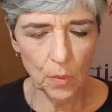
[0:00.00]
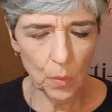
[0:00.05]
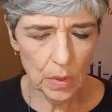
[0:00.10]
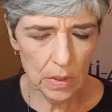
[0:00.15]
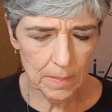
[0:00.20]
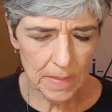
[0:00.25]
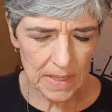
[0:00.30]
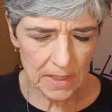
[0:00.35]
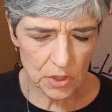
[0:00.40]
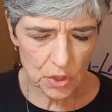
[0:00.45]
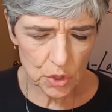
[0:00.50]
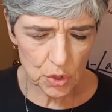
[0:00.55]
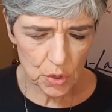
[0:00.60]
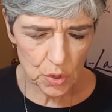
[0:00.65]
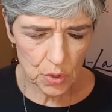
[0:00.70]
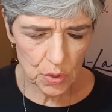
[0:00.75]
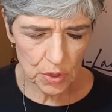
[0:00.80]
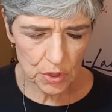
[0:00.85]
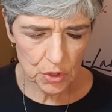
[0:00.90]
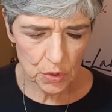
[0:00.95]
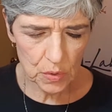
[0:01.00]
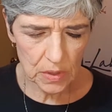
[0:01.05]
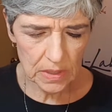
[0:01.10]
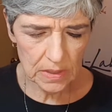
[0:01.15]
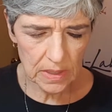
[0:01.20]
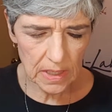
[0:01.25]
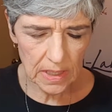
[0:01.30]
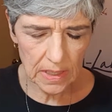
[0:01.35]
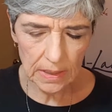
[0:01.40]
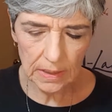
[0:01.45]
Want to make sure that you
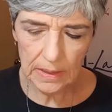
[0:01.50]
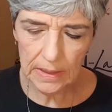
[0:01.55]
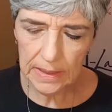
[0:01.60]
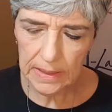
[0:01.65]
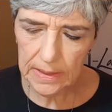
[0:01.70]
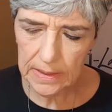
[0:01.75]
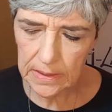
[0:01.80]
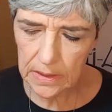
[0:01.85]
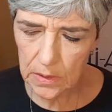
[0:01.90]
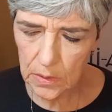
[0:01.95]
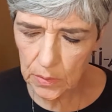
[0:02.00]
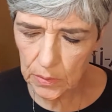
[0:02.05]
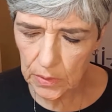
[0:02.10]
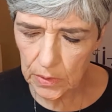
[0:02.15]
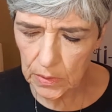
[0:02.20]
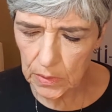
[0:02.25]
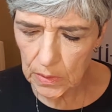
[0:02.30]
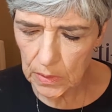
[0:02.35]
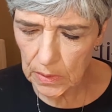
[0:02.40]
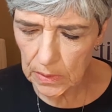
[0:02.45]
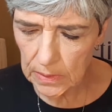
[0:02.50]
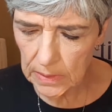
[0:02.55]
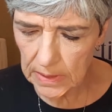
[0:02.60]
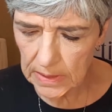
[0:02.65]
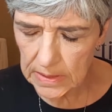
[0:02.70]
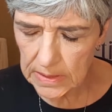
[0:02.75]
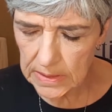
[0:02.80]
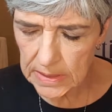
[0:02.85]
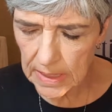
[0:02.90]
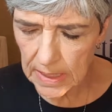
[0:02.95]
get that lid on good
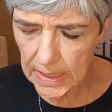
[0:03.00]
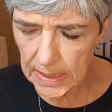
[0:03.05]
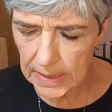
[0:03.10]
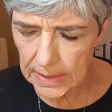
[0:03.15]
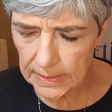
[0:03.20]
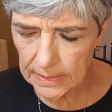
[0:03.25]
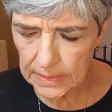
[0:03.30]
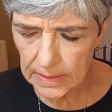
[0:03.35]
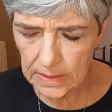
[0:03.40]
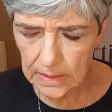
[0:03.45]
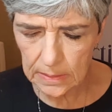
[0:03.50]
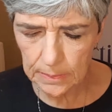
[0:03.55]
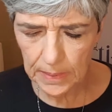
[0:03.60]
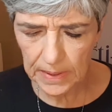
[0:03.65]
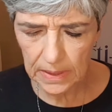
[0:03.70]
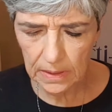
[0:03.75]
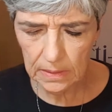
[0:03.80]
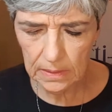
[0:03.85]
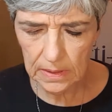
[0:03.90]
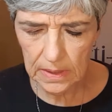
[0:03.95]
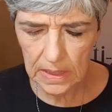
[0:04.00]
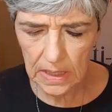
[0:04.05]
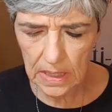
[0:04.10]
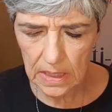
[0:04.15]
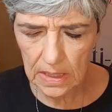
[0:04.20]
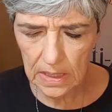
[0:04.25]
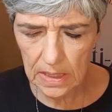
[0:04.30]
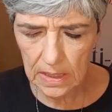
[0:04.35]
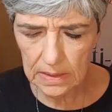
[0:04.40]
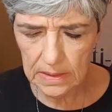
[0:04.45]
and tight. Apparently
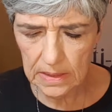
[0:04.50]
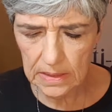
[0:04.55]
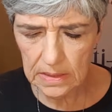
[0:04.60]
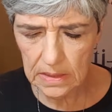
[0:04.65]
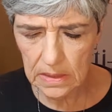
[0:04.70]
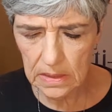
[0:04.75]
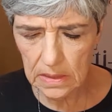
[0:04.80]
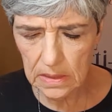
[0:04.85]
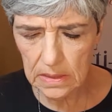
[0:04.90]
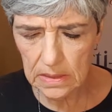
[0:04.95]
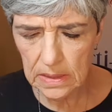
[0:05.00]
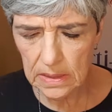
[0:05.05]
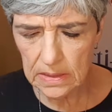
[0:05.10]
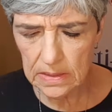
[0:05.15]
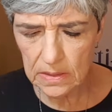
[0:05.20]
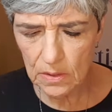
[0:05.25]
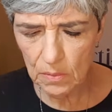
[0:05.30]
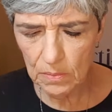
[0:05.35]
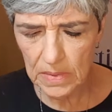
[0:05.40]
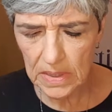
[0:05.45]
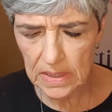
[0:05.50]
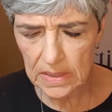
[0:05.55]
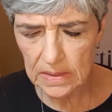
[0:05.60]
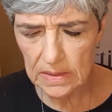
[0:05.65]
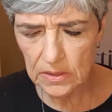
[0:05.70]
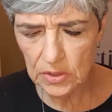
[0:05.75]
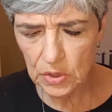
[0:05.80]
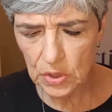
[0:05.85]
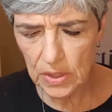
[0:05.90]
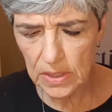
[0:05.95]
I did not, and so
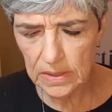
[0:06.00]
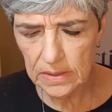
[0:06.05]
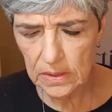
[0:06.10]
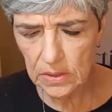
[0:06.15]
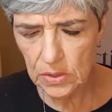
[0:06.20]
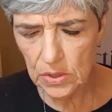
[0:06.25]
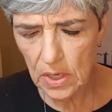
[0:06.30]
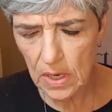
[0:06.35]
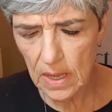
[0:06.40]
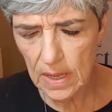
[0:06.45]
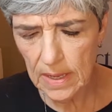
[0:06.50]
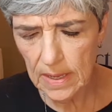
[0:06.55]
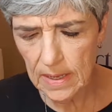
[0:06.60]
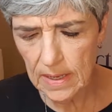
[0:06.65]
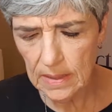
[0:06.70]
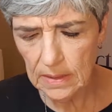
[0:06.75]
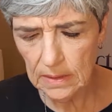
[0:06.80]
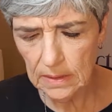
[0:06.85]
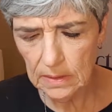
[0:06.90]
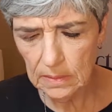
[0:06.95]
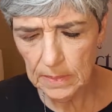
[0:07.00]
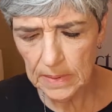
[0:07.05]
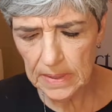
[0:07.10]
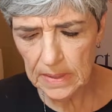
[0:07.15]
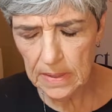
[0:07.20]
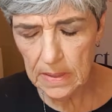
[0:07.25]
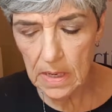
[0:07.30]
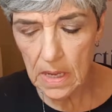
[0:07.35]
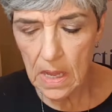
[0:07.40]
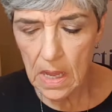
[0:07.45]
mine is trying to dry out a little
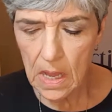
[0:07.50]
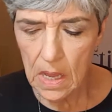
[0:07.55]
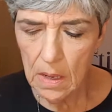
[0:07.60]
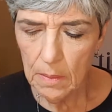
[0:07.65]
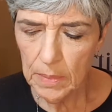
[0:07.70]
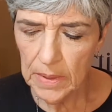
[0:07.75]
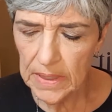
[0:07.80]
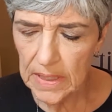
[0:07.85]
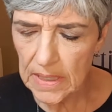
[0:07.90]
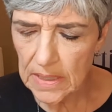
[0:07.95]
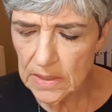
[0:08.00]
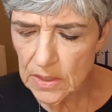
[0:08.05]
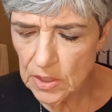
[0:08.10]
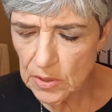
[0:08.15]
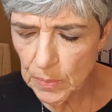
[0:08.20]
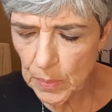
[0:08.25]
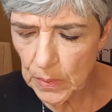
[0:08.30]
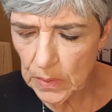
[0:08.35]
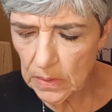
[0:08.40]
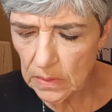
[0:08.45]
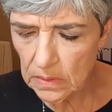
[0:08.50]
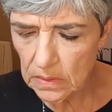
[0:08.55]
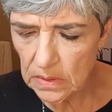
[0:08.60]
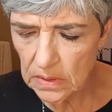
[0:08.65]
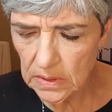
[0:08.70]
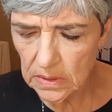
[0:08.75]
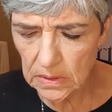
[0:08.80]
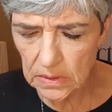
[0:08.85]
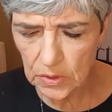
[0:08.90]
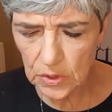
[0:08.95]
bit. But I just put a
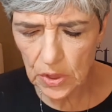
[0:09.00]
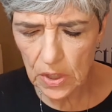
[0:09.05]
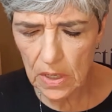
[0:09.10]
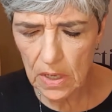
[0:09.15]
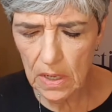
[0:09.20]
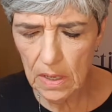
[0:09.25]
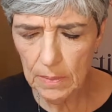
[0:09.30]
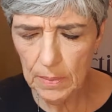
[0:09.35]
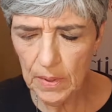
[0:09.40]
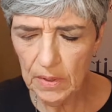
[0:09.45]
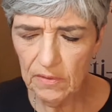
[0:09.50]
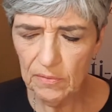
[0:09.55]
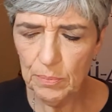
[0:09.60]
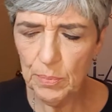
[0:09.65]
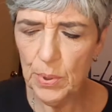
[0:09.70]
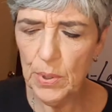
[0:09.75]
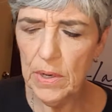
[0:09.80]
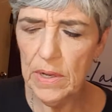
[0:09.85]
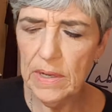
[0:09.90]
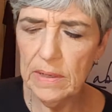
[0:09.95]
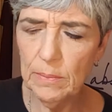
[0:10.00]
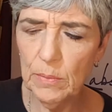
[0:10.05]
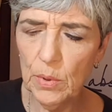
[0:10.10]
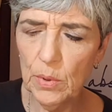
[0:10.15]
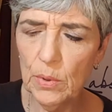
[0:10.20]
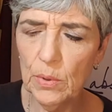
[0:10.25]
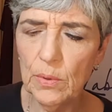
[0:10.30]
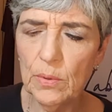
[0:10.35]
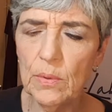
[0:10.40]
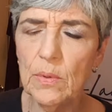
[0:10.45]
little drop of
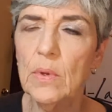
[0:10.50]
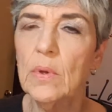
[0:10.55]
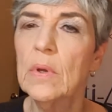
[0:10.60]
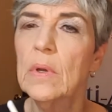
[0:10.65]
primer